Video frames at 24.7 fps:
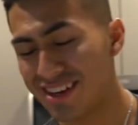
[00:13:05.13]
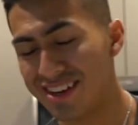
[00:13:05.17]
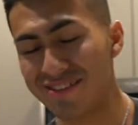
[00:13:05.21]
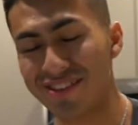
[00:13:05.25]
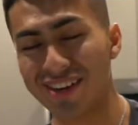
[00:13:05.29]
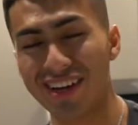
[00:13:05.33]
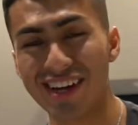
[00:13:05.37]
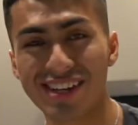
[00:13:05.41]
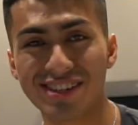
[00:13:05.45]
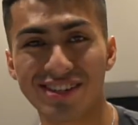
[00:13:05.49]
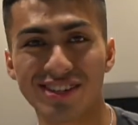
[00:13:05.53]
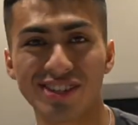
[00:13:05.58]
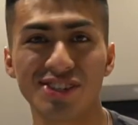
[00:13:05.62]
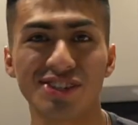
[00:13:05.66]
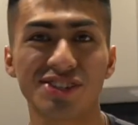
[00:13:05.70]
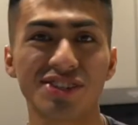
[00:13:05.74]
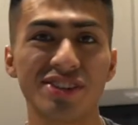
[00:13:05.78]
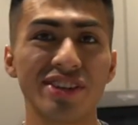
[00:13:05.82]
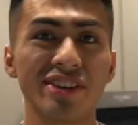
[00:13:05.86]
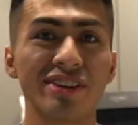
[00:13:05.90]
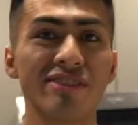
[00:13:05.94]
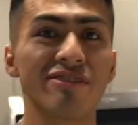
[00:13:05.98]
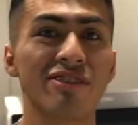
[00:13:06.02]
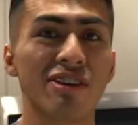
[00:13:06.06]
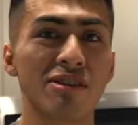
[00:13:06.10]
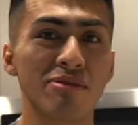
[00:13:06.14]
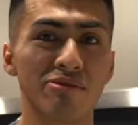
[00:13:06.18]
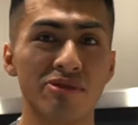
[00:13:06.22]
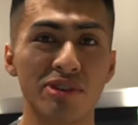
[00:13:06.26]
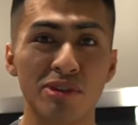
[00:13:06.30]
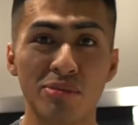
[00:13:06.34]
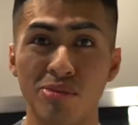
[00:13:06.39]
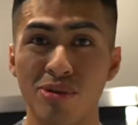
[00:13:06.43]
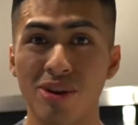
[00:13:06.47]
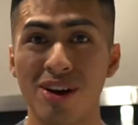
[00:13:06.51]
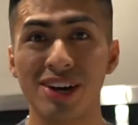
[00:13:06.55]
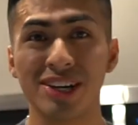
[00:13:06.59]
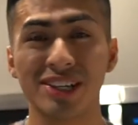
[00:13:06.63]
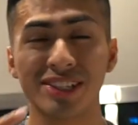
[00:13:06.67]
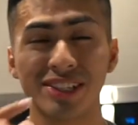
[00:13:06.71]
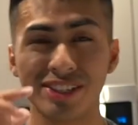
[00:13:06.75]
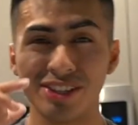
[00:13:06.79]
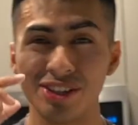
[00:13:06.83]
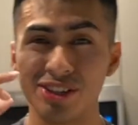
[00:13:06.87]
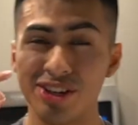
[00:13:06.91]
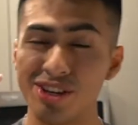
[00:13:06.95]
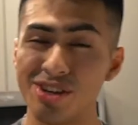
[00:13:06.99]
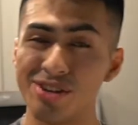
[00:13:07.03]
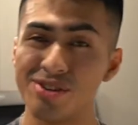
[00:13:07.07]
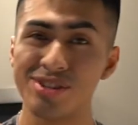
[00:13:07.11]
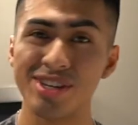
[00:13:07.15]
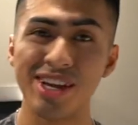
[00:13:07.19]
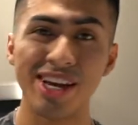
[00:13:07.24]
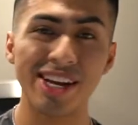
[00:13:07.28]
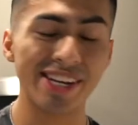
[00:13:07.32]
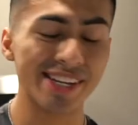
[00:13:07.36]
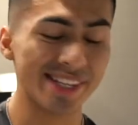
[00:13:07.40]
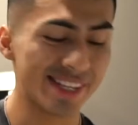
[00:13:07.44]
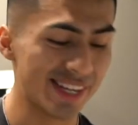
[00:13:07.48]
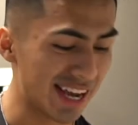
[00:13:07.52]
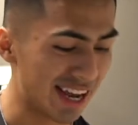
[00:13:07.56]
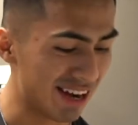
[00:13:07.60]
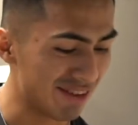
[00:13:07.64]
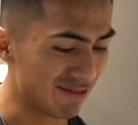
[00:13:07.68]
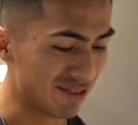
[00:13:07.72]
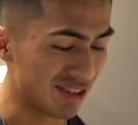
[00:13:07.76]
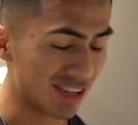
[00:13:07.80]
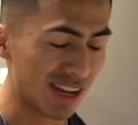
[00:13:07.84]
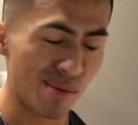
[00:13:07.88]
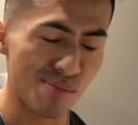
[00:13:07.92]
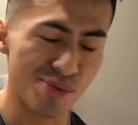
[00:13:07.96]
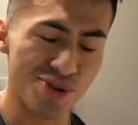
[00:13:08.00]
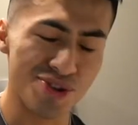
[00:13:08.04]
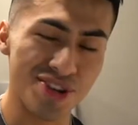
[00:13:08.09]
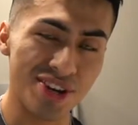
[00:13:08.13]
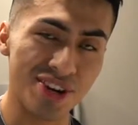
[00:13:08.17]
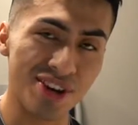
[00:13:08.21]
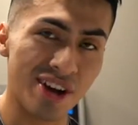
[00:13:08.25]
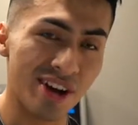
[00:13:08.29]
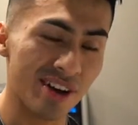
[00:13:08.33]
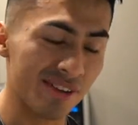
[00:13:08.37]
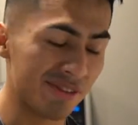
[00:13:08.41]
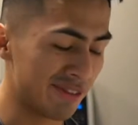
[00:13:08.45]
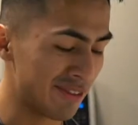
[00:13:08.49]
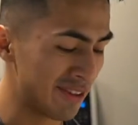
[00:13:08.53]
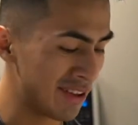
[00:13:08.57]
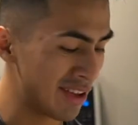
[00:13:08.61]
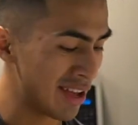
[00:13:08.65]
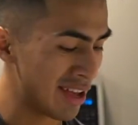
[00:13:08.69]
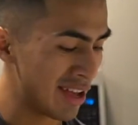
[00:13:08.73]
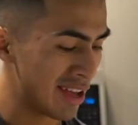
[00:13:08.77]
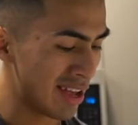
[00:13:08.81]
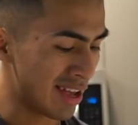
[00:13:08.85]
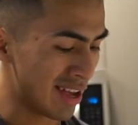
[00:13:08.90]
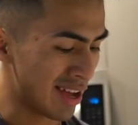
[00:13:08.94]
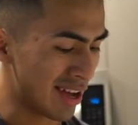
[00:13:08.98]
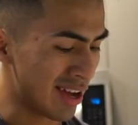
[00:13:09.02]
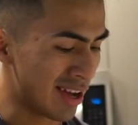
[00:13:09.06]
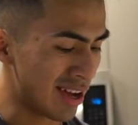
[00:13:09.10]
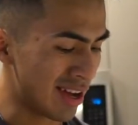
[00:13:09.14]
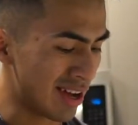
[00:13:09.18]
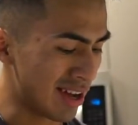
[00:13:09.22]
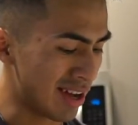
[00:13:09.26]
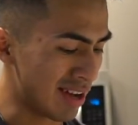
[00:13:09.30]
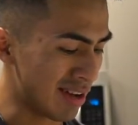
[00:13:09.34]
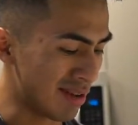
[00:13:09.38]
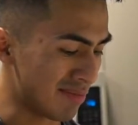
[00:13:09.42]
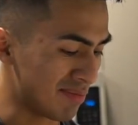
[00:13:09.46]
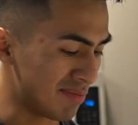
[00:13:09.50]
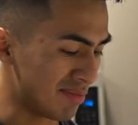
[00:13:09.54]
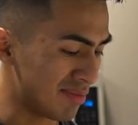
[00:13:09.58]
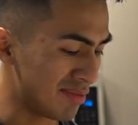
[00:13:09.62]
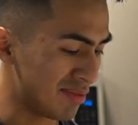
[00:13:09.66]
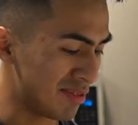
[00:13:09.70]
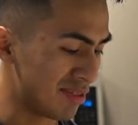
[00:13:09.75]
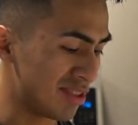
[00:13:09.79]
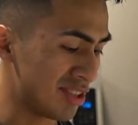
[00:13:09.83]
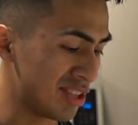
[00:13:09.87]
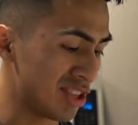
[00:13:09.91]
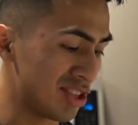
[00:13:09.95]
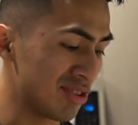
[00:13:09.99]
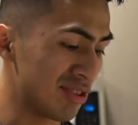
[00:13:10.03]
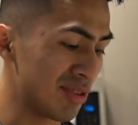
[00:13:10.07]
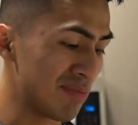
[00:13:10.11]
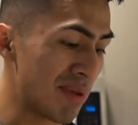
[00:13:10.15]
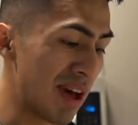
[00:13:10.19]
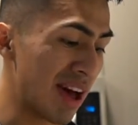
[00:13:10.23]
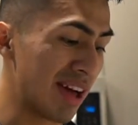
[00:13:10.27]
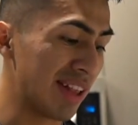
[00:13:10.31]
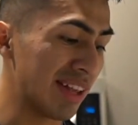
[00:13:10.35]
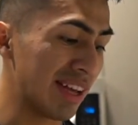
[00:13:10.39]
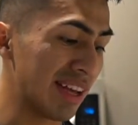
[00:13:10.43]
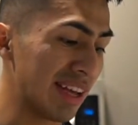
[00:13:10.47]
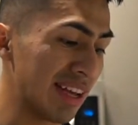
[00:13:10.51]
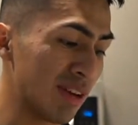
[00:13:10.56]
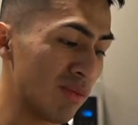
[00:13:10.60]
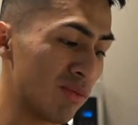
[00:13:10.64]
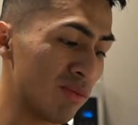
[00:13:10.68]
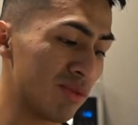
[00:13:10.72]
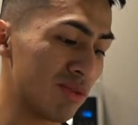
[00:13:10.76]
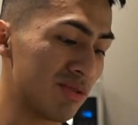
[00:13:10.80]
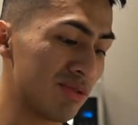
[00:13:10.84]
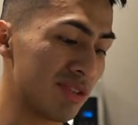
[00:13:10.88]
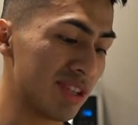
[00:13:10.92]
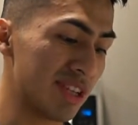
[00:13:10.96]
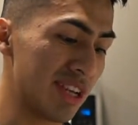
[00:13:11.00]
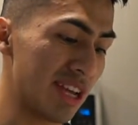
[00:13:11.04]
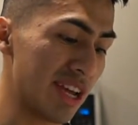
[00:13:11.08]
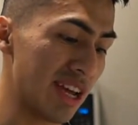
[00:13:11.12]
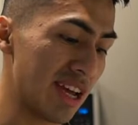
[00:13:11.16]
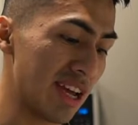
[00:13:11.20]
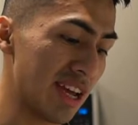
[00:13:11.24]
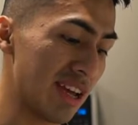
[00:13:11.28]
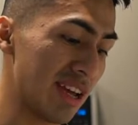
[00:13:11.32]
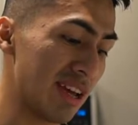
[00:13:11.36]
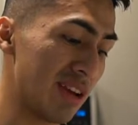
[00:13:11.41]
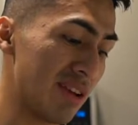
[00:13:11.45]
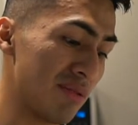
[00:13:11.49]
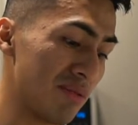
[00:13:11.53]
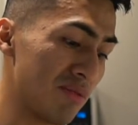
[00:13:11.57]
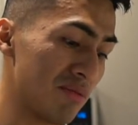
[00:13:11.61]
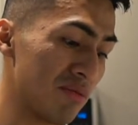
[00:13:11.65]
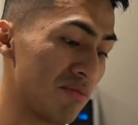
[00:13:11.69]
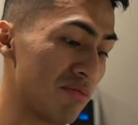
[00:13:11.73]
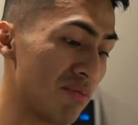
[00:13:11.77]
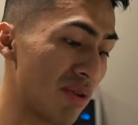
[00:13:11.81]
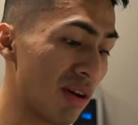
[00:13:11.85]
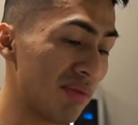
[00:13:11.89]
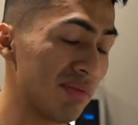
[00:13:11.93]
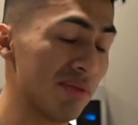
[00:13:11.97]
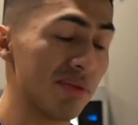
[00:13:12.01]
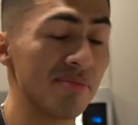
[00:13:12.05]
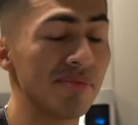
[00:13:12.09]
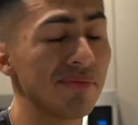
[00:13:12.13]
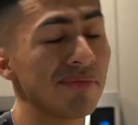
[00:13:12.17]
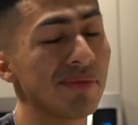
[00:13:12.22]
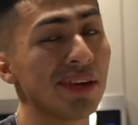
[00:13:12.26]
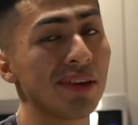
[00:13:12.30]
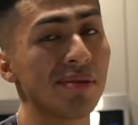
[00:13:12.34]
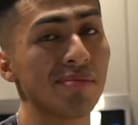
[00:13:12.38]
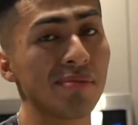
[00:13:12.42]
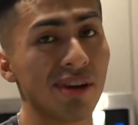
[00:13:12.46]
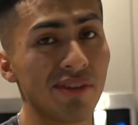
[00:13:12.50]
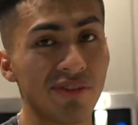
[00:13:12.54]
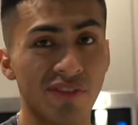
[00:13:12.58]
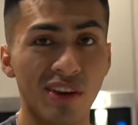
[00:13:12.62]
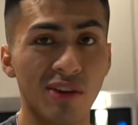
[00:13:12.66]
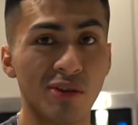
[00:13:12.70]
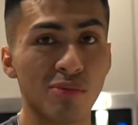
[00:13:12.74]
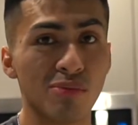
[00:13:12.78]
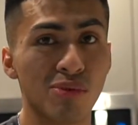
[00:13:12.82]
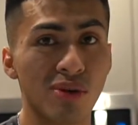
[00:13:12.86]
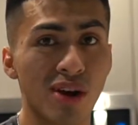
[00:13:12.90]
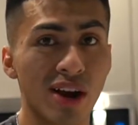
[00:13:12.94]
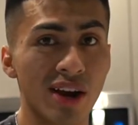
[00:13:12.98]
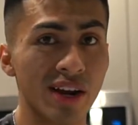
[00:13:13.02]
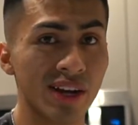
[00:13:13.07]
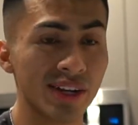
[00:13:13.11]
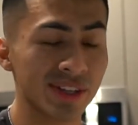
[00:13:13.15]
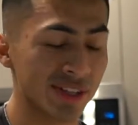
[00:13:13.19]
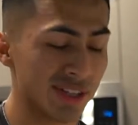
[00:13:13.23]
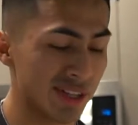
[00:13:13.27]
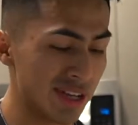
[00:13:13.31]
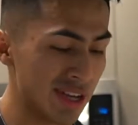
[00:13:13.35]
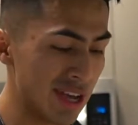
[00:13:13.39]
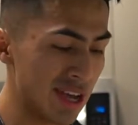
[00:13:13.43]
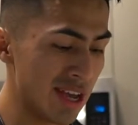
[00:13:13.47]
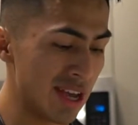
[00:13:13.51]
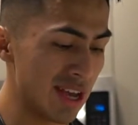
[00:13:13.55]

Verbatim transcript: If you guys are interested in PharmaFreak products, you can use Eddie10 for 10% off. Citrulline Malate would say would probably be my favorite product.